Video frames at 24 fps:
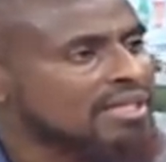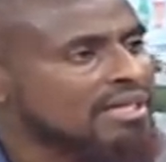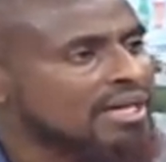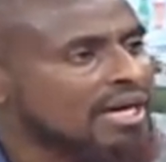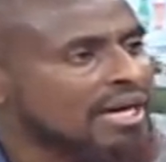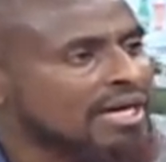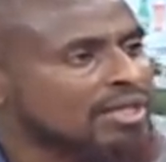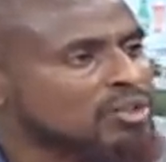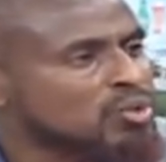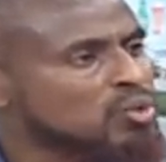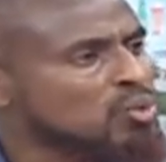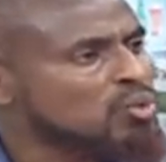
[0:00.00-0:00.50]

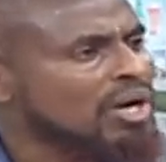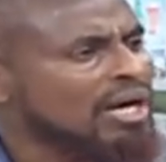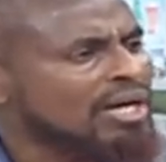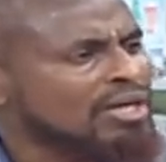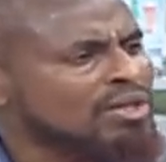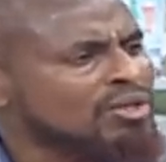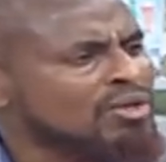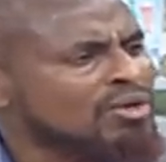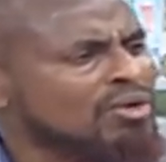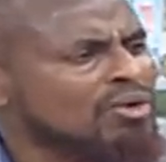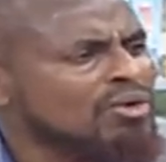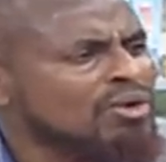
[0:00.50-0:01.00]
I took her,
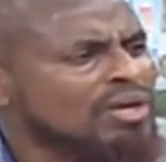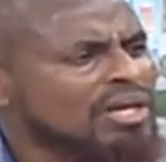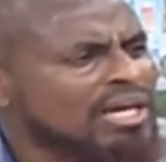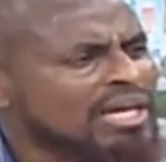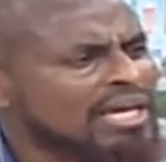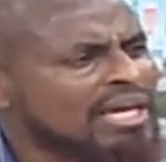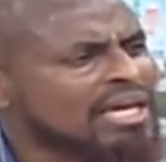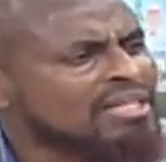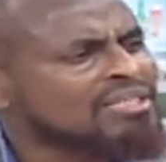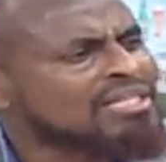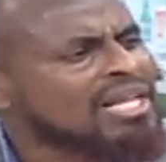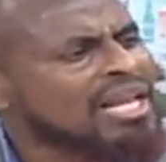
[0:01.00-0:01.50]
you know,
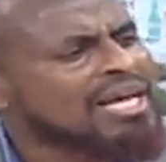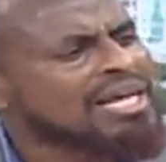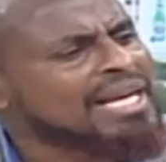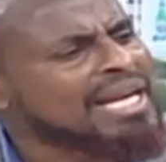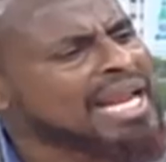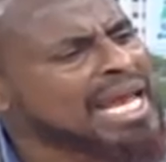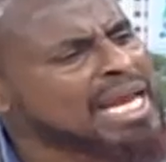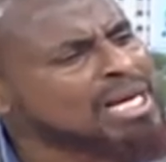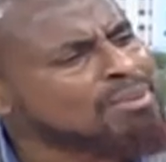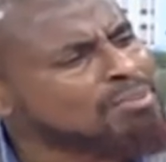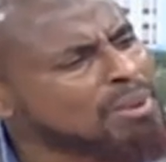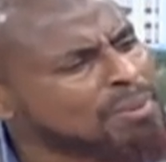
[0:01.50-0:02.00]
he has like
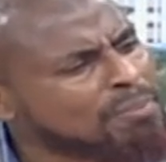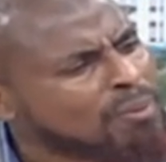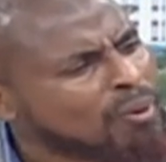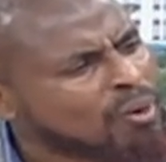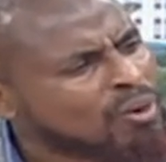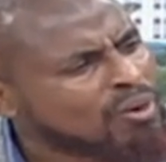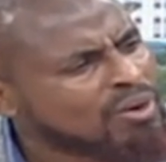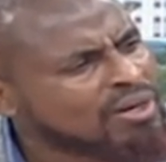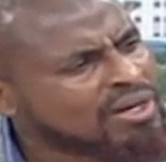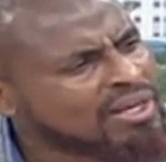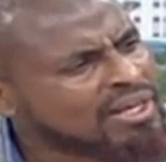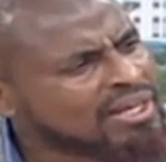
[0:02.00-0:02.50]
9
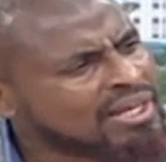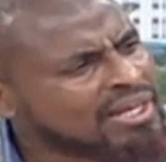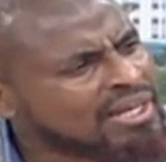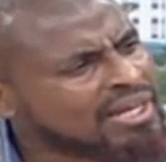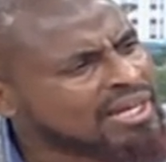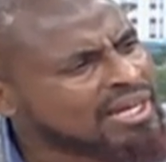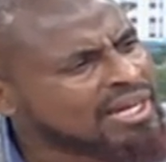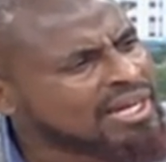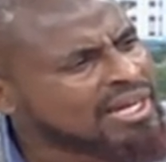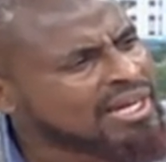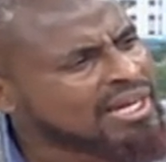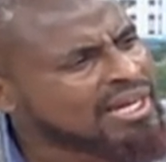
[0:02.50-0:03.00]
people.
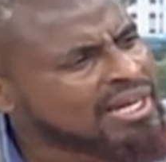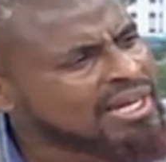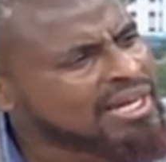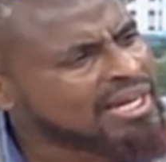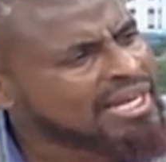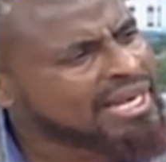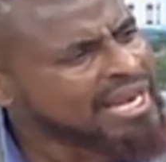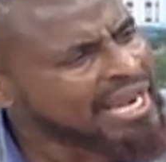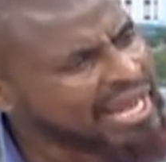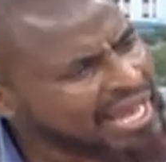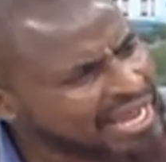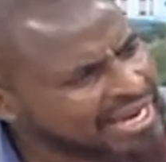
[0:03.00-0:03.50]

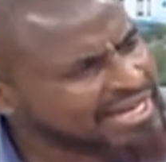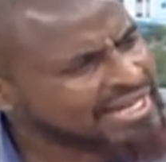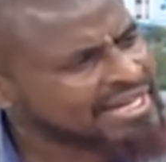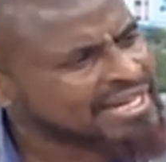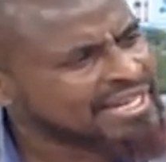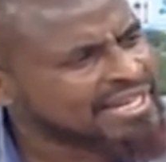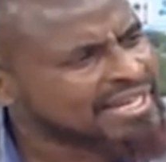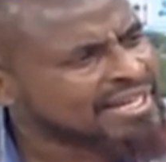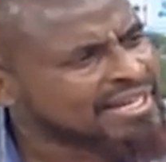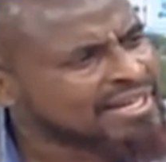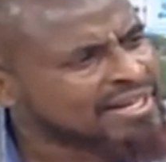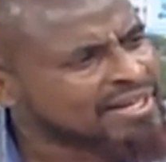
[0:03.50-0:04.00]
9.
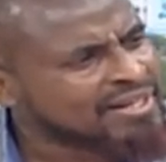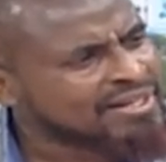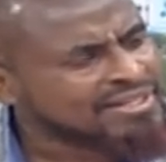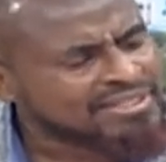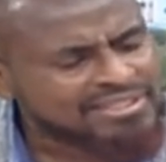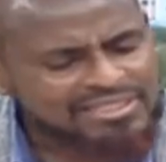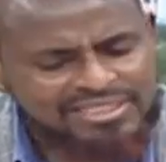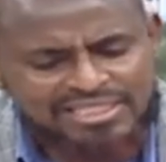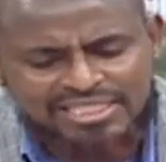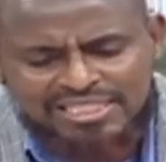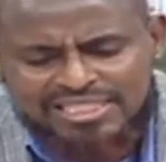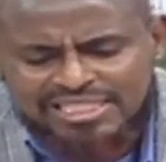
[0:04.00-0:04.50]

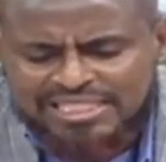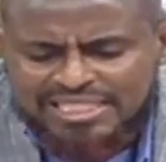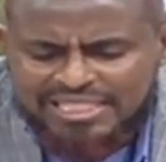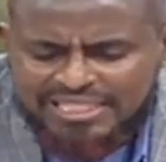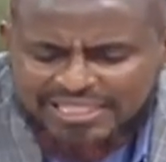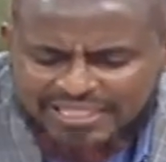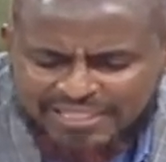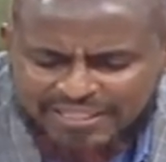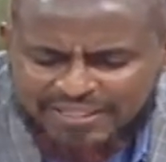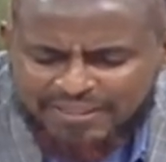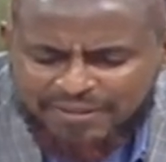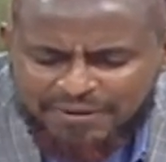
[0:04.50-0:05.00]

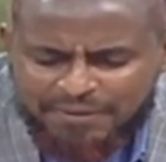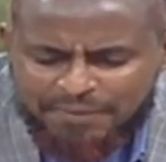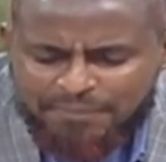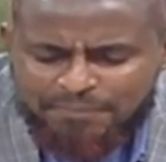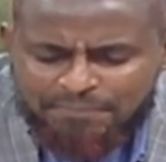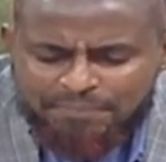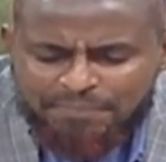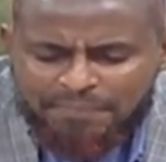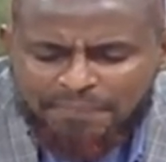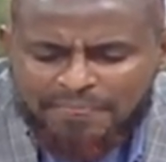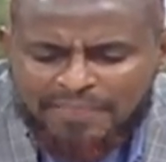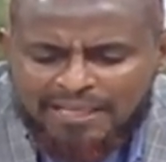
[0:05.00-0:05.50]
Sisi,
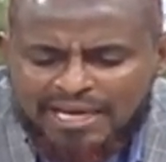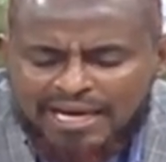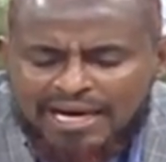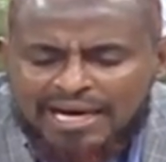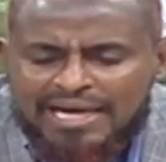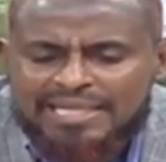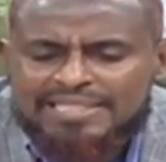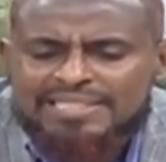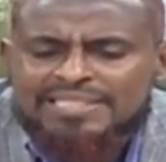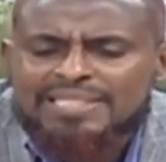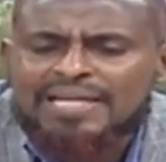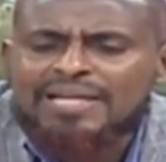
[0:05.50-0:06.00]

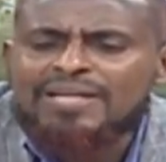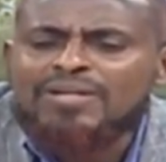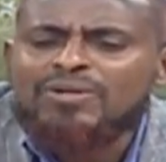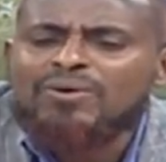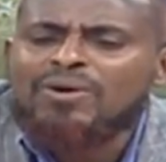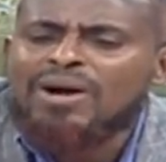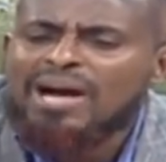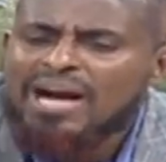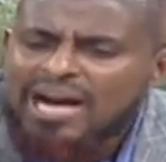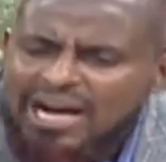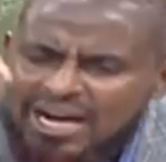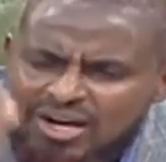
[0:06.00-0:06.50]
hata
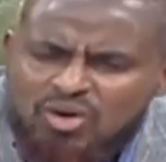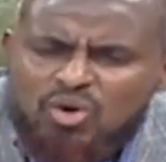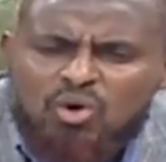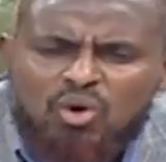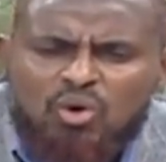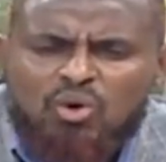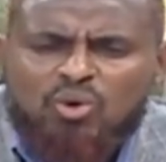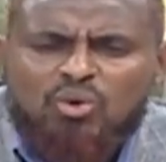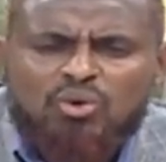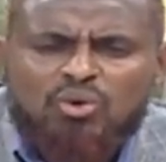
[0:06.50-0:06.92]
your uncle.